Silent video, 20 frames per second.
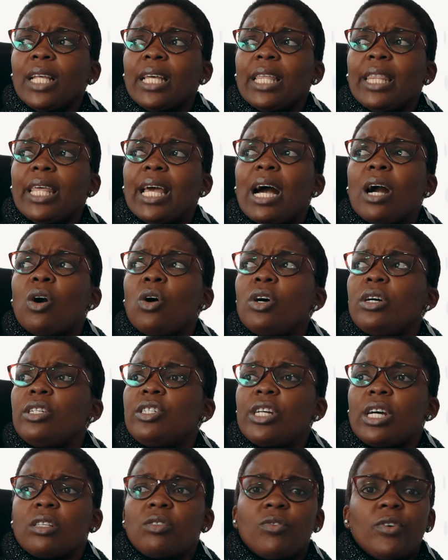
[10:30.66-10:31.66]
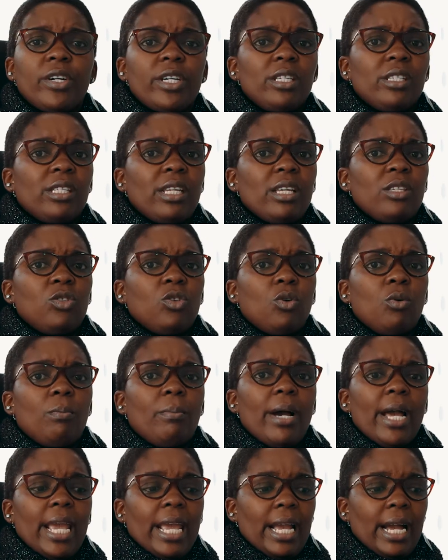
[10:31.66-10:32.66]
There are contracts. For instance, you're
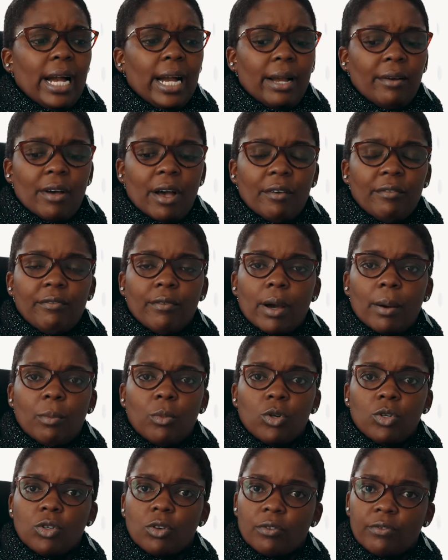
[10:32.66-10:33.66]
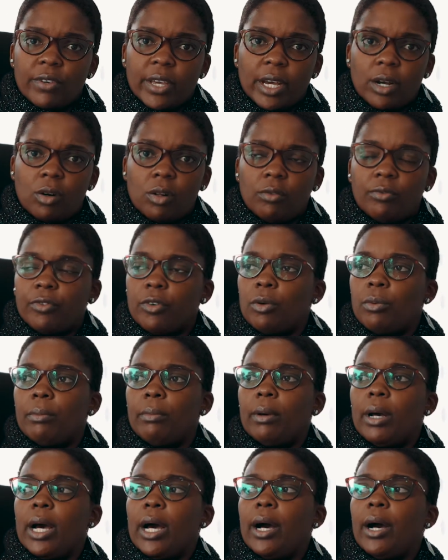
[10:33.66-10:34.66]
buying a motor vehicle from